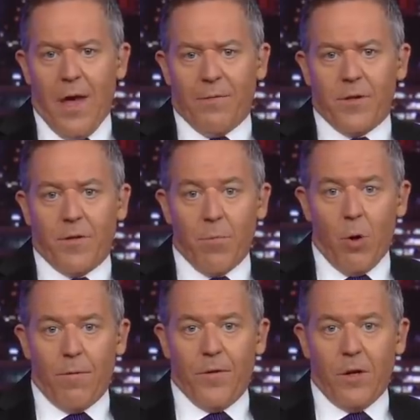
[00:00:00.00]
theft of a
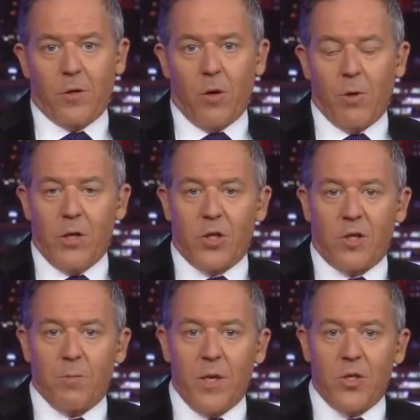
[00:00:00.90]
motor vehicle,
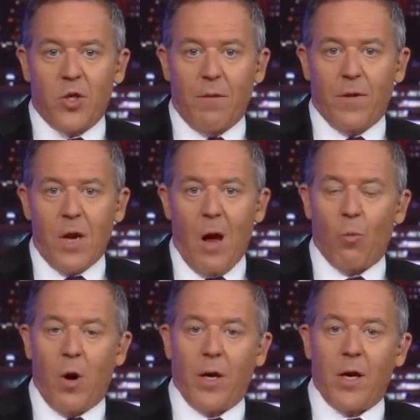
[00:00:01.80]
malicious mischief, and not
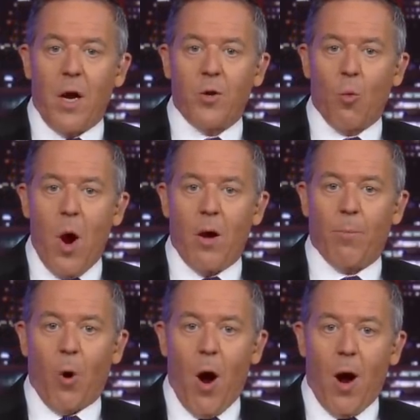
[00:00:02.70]
wearing an underwire
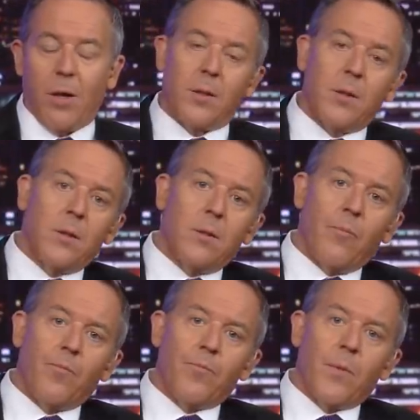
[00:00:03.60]
bra.
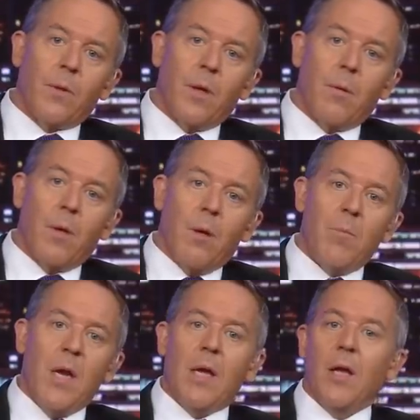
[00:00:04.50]

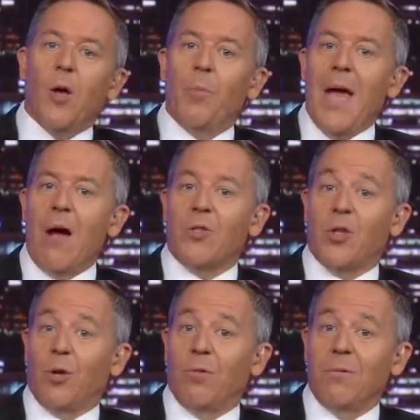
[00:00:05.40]
Meaning he'll be out
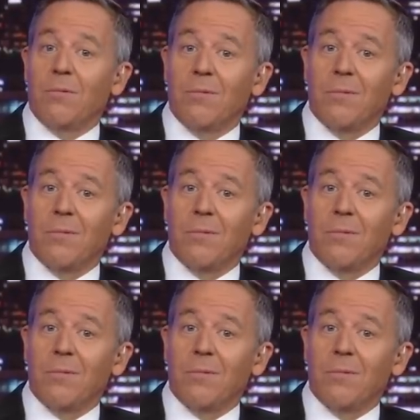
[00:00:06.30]
soon.